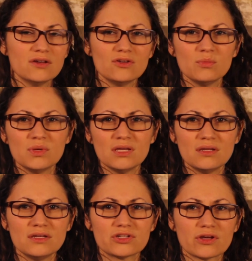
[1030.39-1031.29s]
you meet
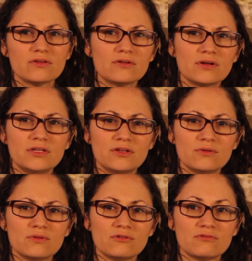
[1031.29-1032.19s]
each other and
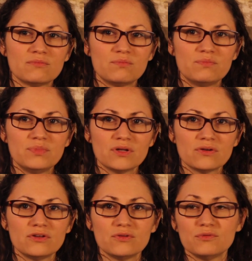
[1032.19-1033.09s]

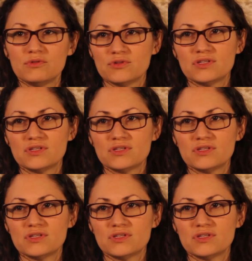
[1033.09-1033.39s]
you